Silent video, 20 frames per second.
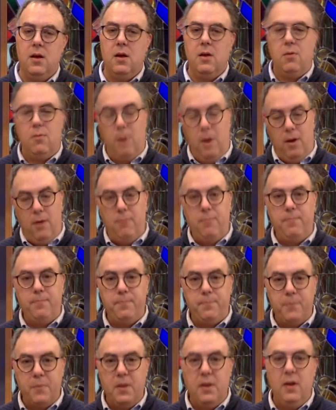Well,
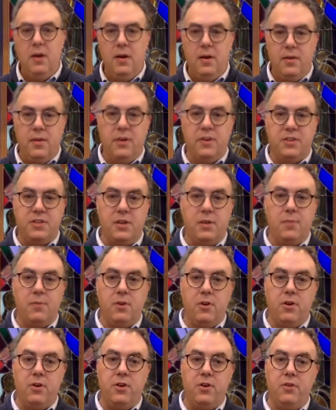there's some
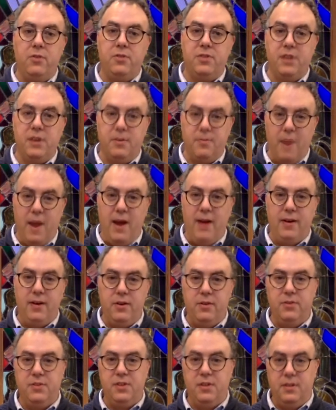good news and bad
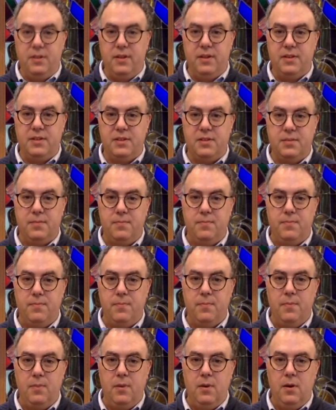news in this.
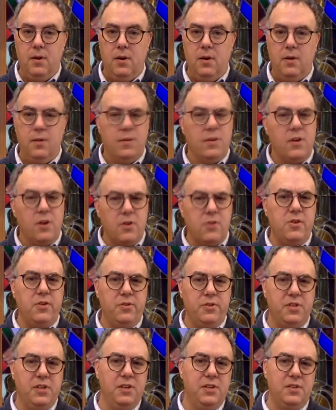The good
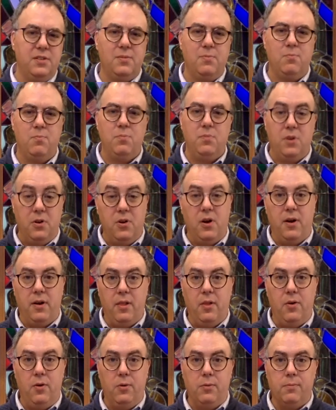news is you're not
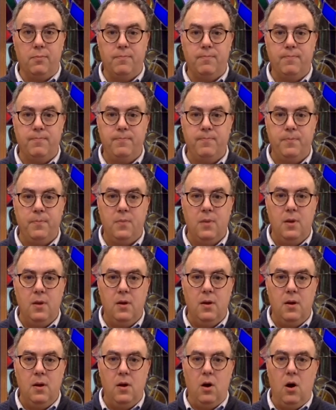alone.
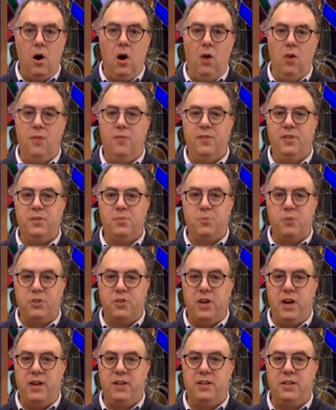All of us project